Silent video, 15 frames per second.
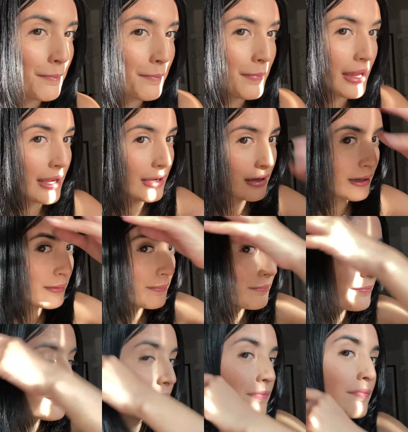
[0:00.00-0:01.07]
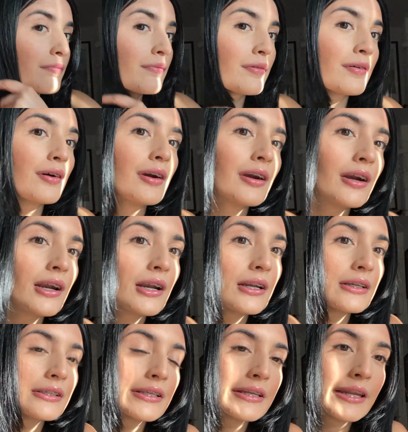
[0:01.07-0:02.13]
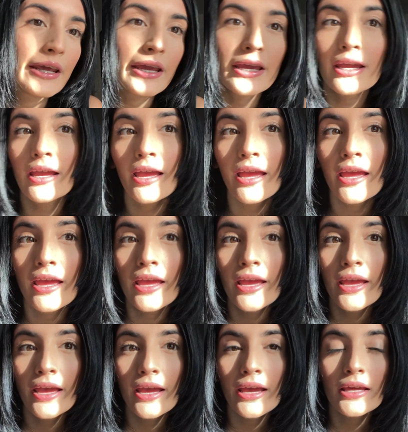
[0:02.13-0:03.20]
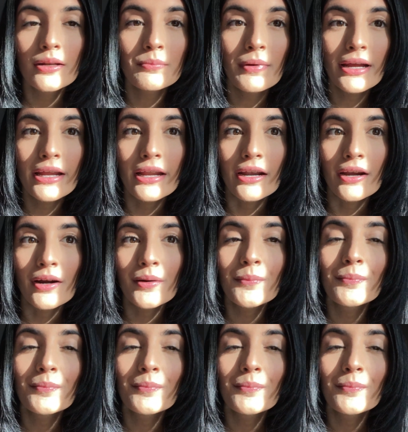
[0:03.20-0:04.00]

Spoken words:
makeup for today and my hair.